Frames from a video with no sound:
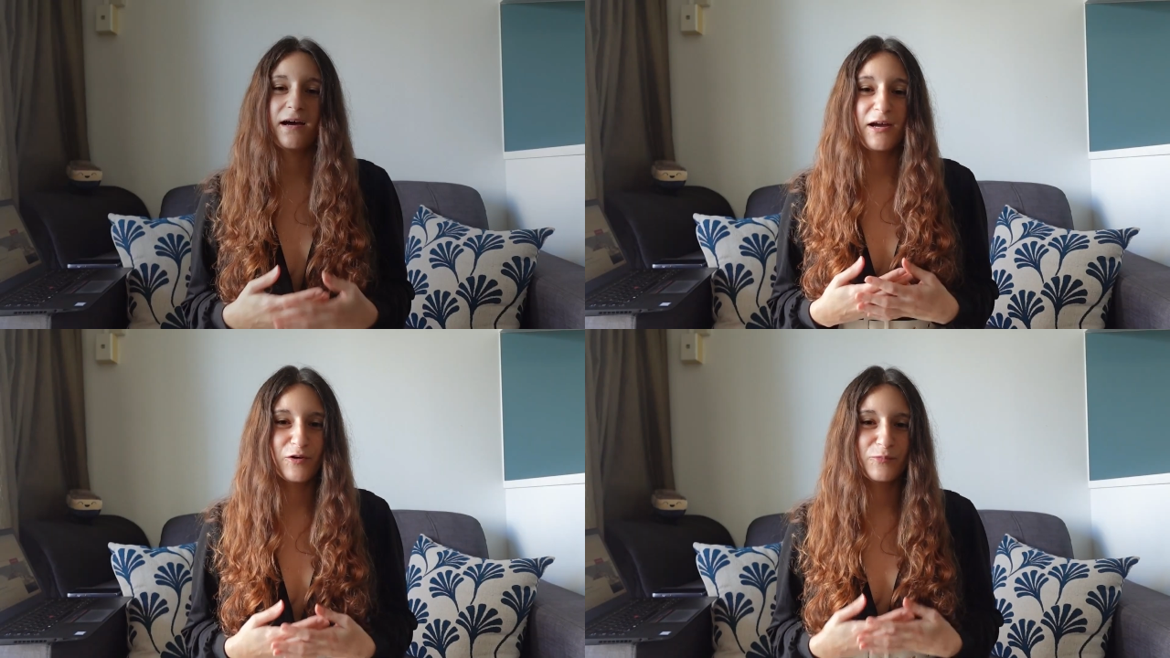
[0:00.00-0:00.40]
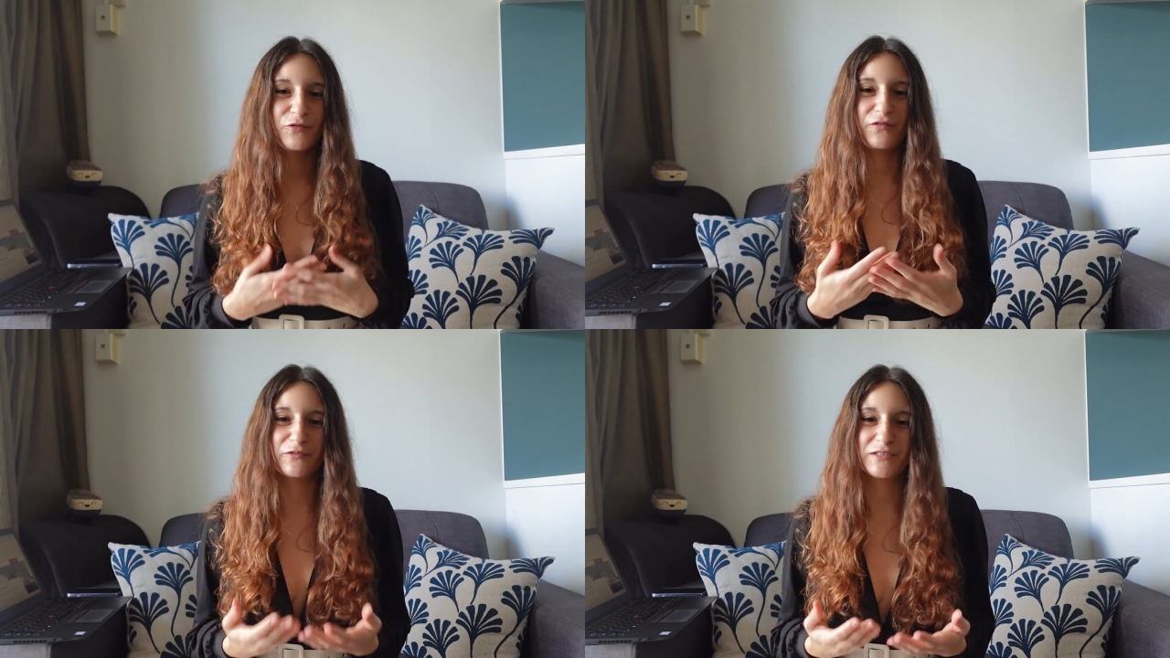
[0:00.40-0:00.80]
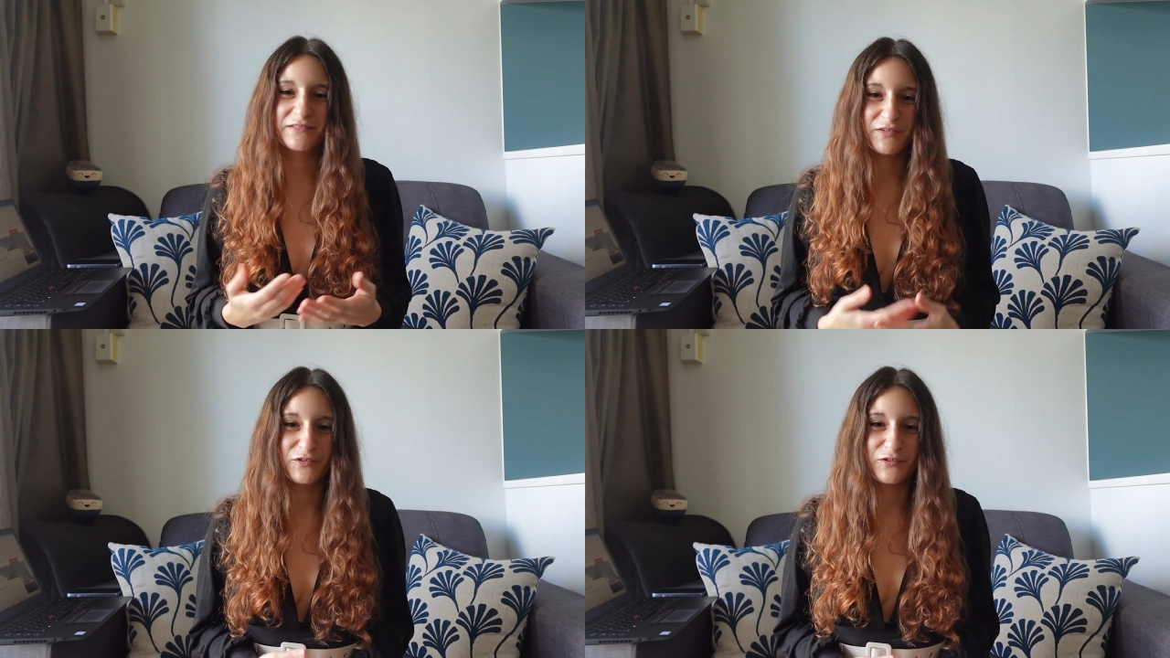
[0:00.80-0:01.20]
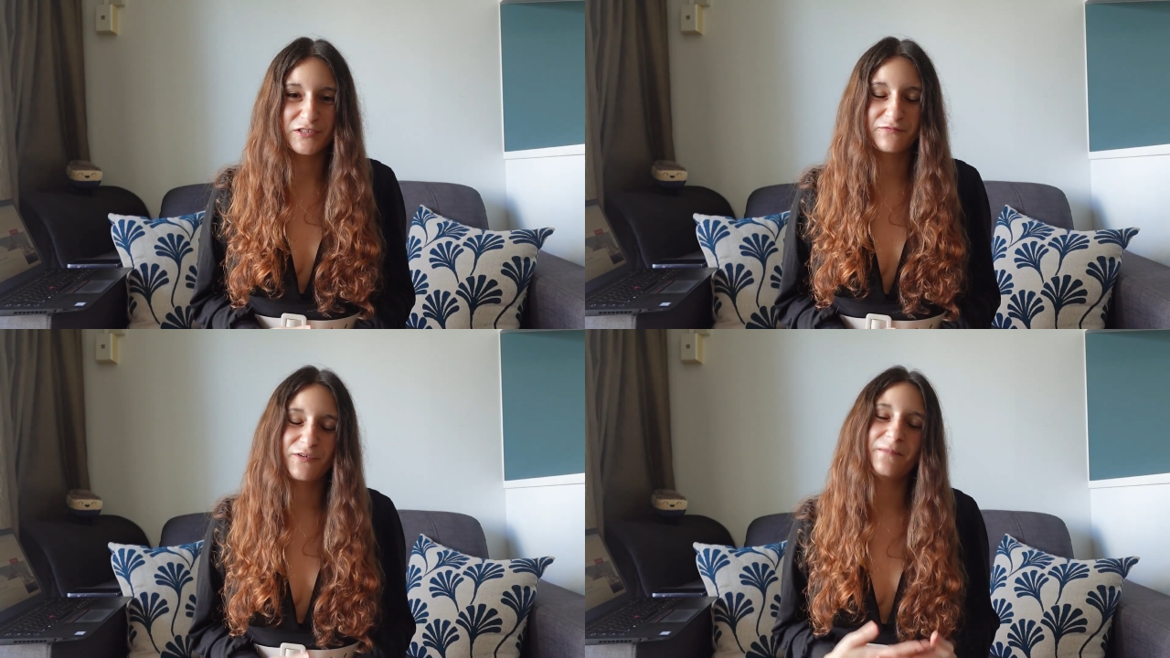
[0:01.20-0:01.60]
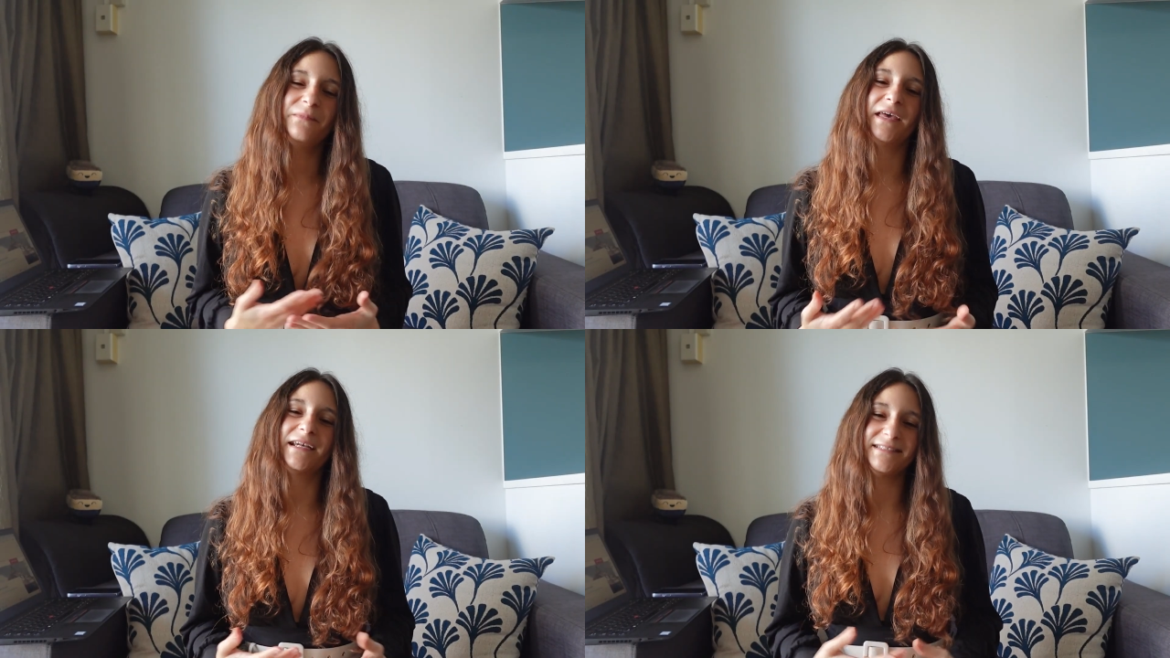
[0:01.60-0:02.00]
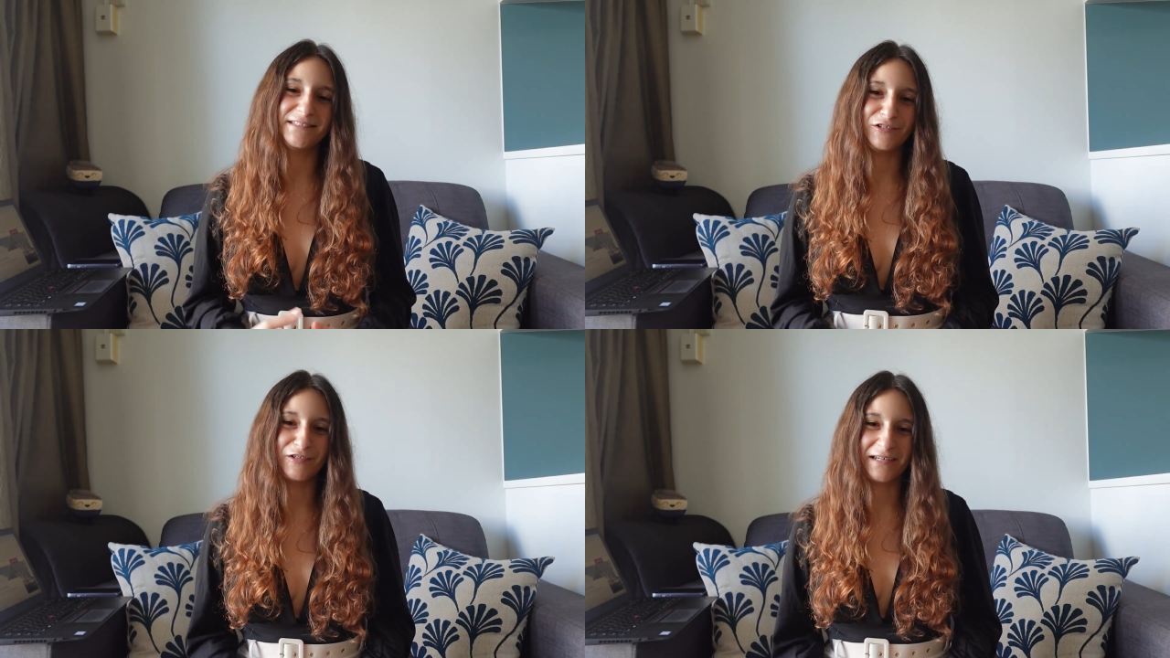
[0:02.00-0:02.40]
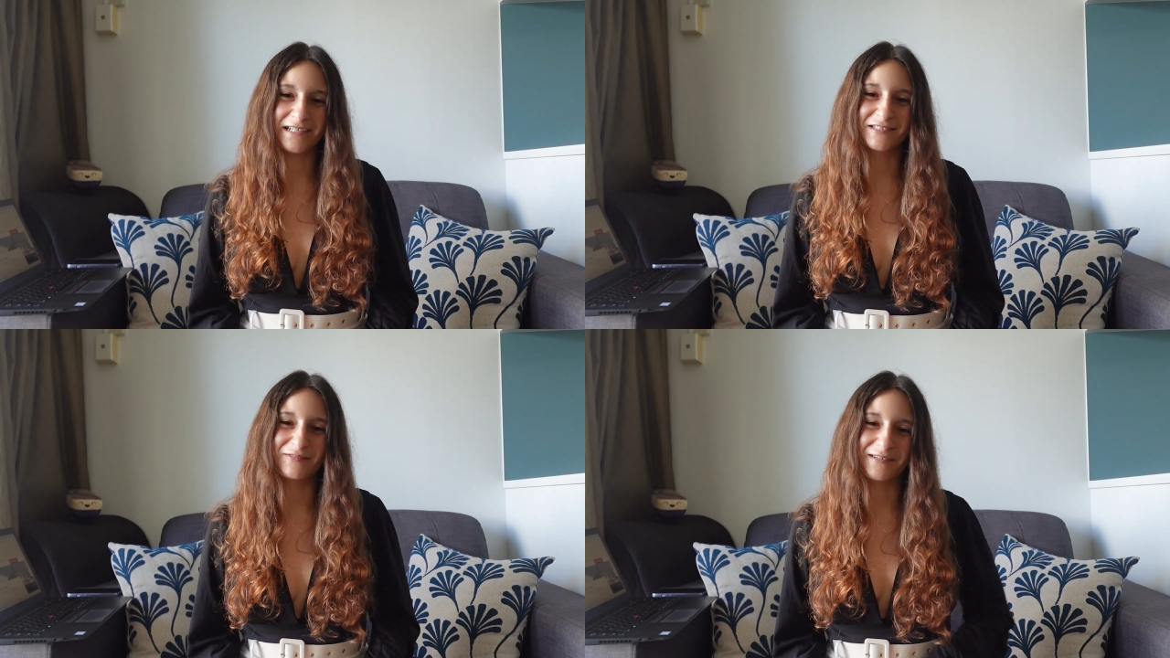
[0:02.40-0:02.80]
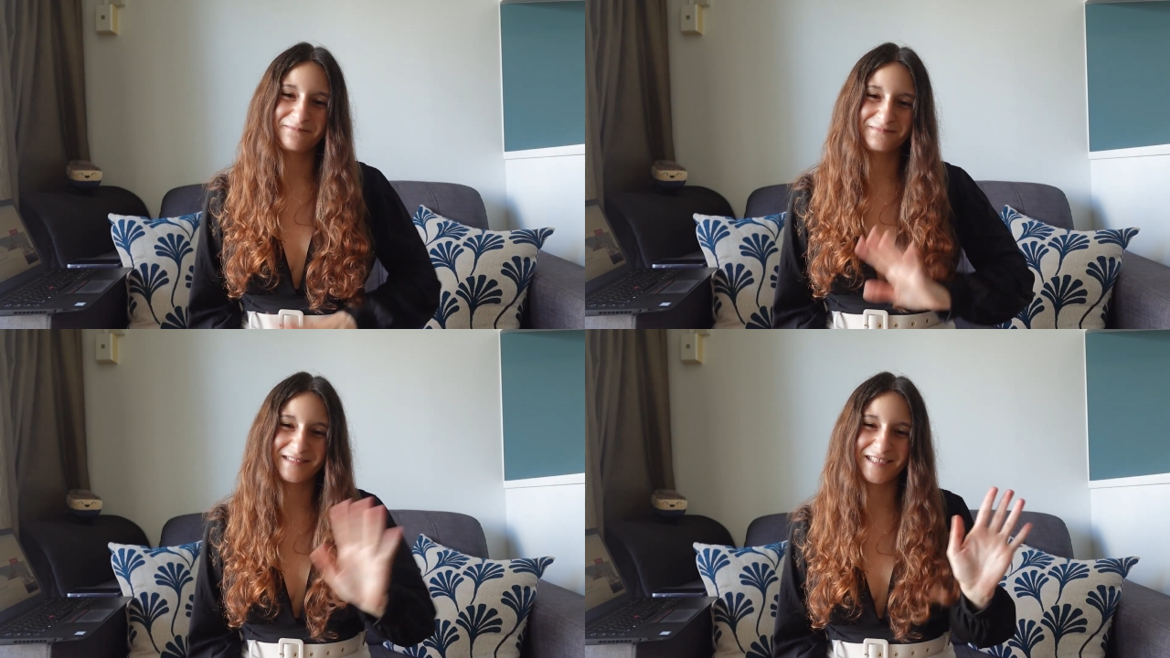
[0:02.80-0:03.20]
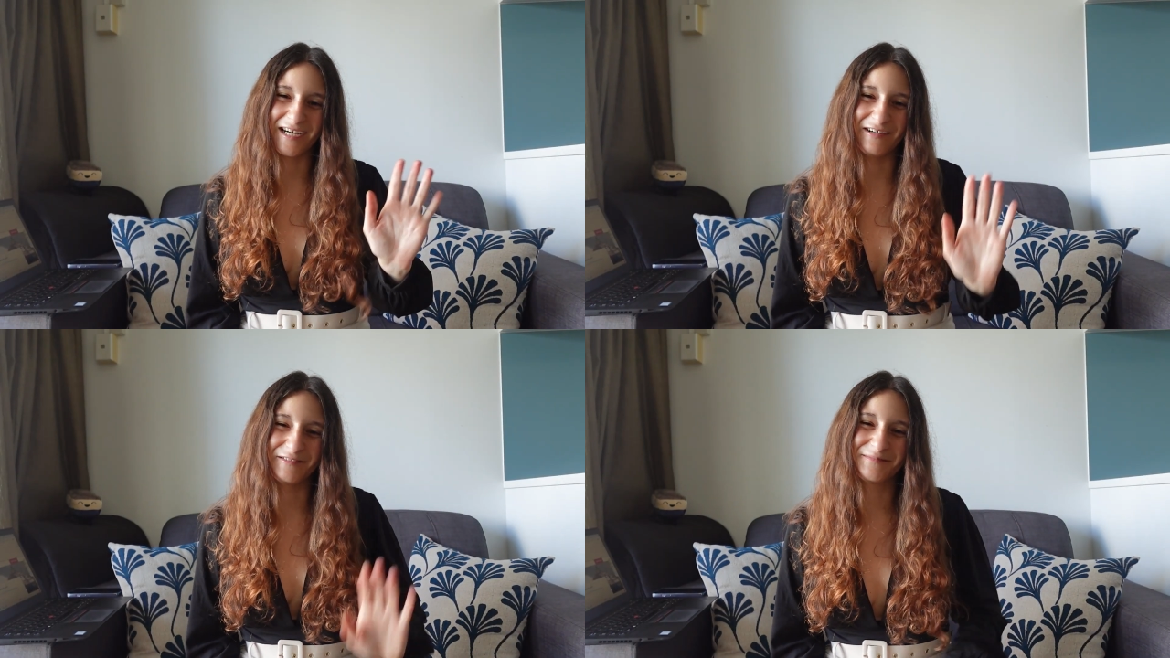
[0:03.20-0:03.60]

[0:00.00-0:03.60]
I hope you found this video useful, and I'll see you in the next one. Ciao!